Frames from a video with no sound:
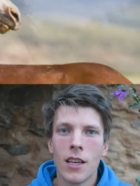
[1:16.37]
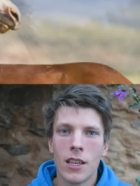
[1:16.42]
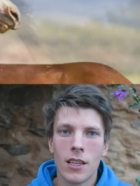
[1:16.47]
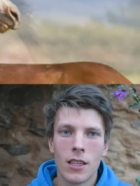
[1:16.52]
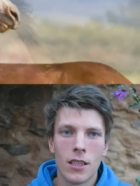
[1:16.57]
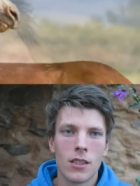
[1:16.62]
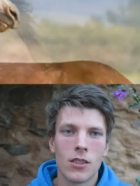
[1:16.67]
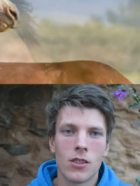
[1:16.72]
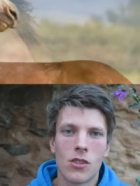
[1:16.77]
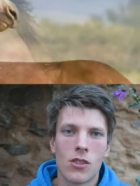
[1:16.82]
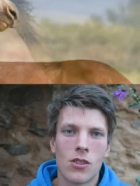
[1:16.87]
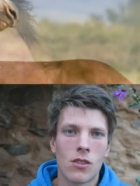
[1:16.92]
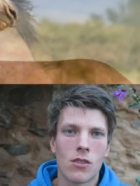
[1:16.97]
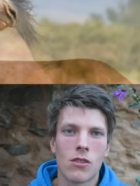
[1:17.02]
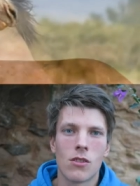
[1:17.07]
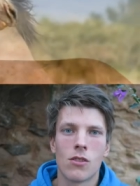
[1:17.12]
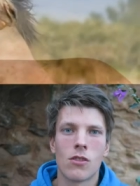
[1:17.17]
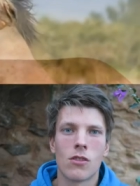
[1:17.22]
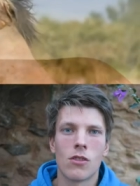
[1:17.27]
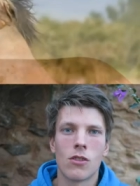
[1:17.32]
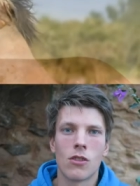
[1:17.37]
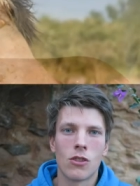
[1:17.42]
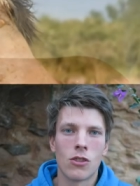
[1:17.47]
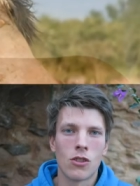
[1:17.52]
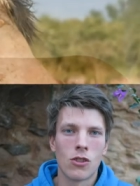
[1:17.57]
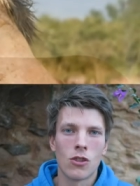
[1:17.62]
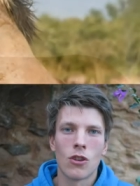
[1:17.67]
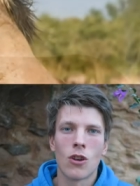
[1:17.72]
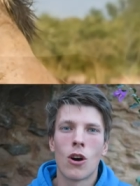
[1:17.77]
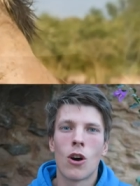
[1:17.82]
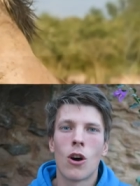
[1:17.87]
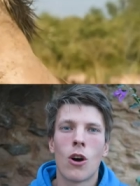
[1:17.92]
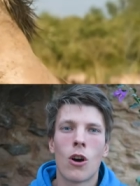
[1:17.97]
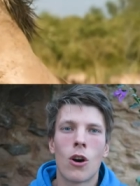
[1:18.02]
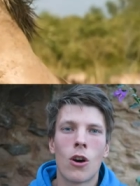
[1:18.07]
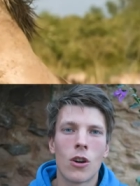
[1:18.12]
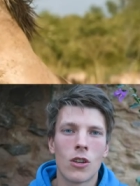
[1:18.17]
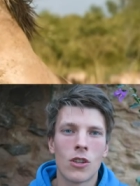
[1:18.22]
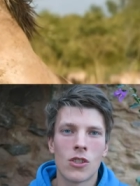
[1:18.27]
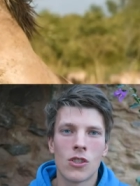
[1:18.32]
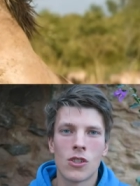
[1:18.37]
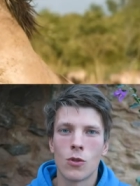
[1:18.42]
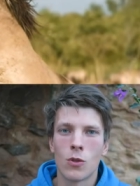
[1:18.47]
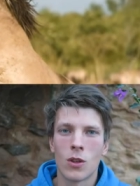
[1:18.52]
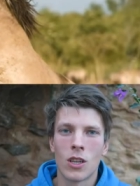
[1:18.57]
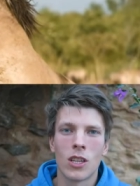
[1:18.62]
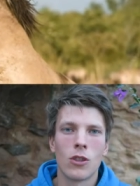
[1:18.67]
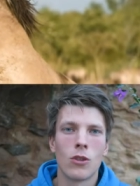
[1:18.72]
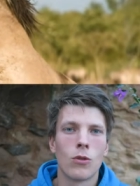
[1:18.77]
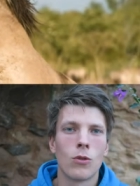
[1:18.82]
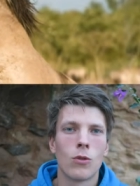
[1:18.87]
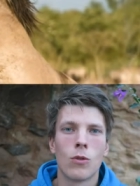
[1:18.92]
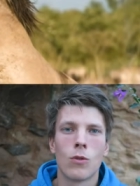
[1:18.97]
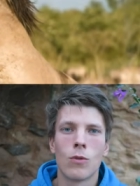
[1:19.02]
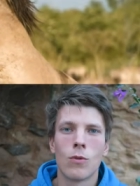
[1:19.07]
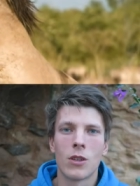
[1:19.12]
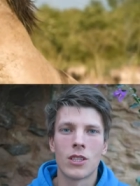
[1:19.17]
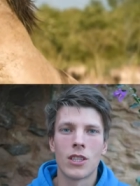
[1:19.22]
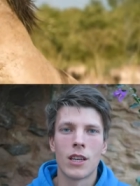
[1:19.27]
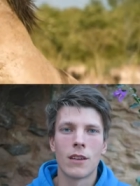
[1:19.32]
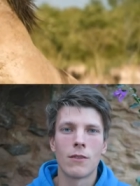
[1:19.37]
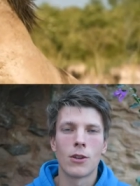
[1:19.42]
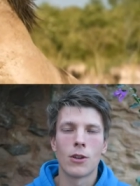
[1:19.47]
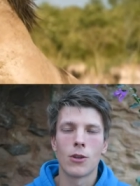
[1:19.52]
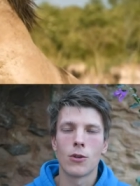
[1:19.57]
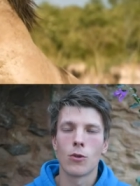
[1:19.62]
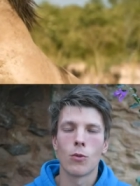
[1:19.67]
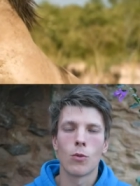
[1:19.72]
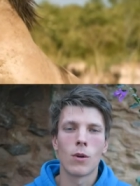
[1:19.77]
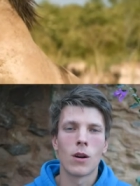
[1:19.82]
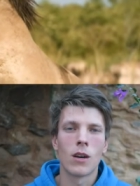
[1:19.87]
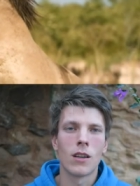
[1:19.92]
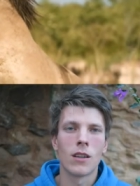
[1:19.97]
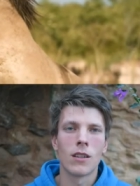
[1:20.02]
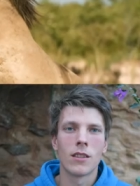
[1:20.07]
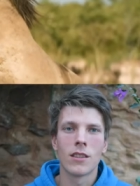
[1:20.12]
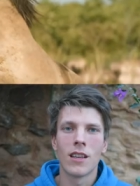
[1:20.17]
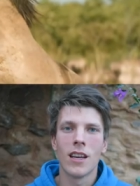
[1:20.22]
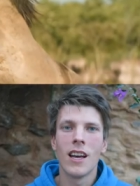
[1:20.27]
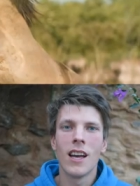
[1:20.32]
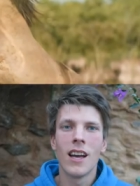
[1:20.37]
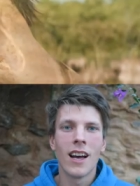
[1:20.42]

It's it's yours. You can do whatever you want.